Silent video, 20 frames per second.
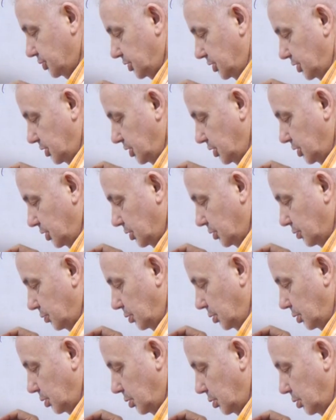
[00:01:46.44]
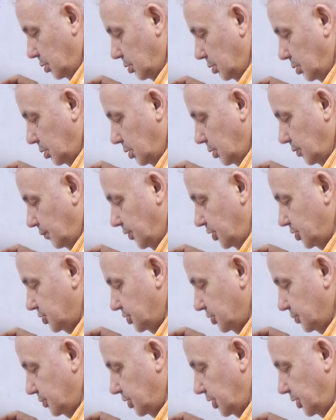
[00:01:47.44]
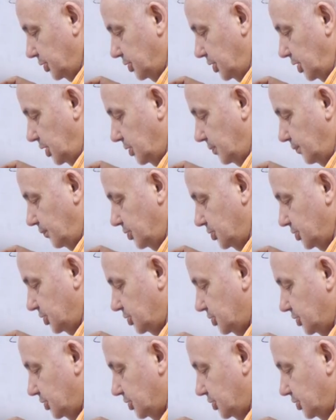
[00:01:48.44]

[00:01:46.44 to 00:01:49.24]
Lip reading: on the inner core, which rotate